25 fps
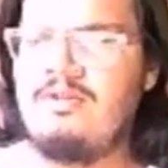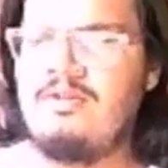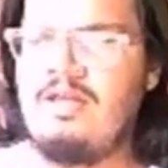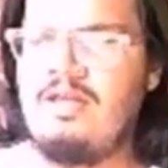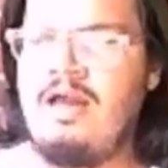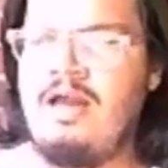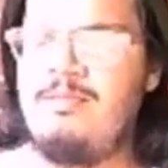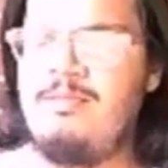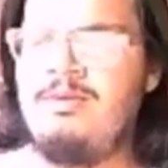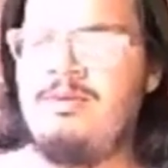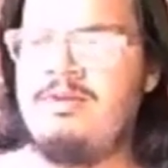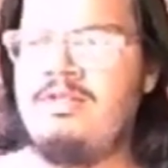
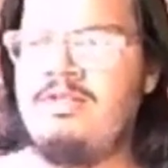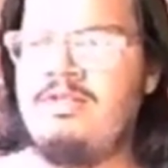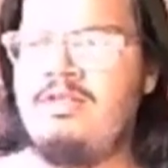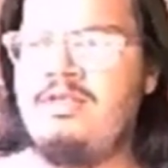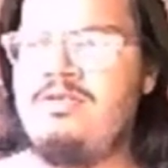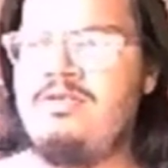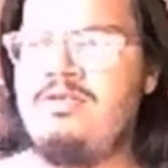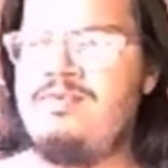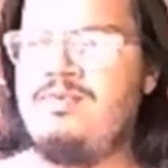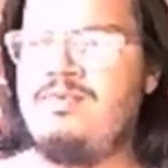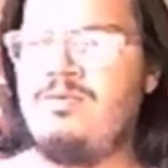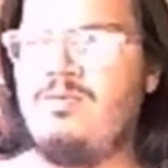I
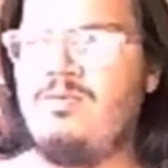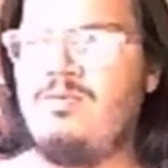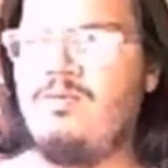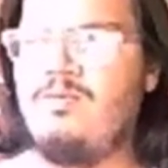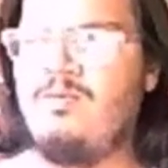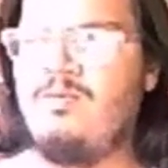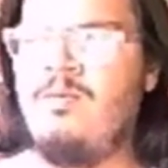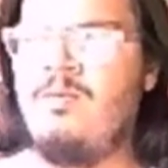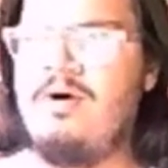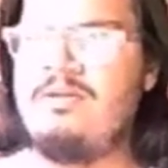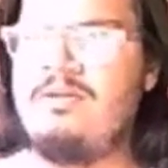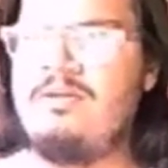believe
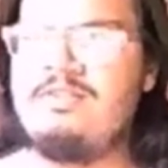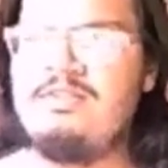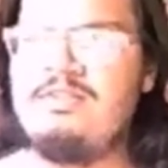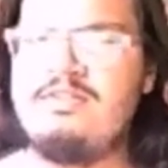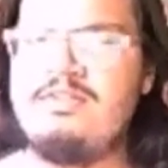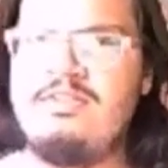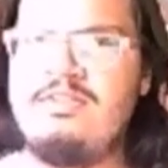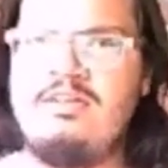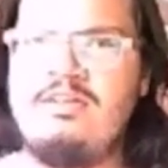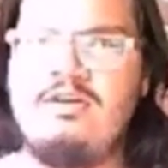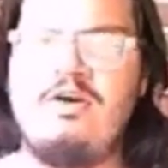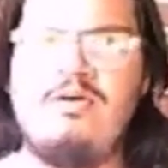once
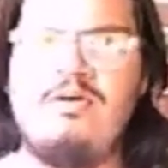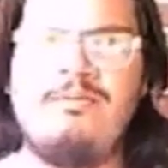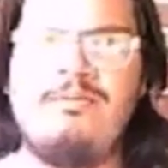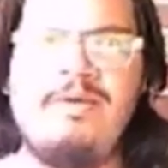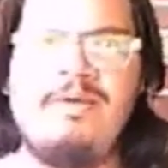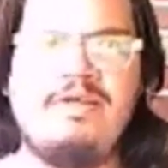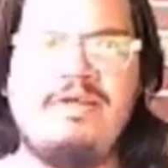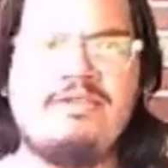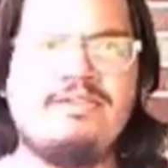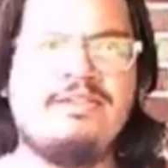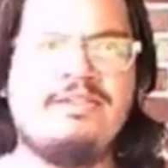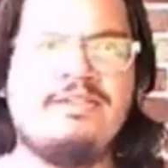
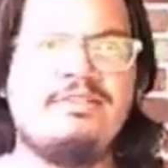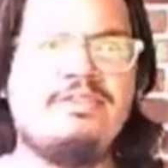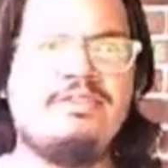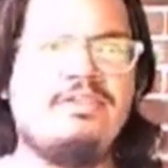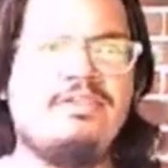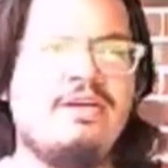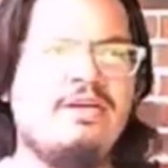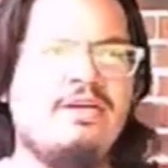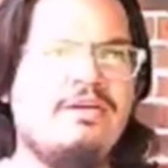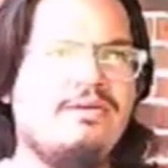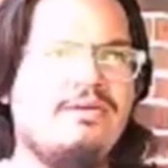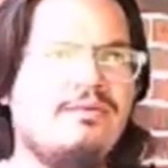Hermes is
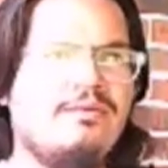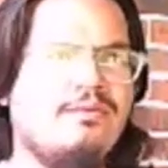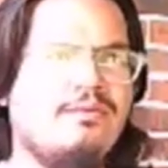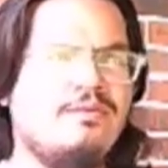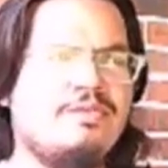done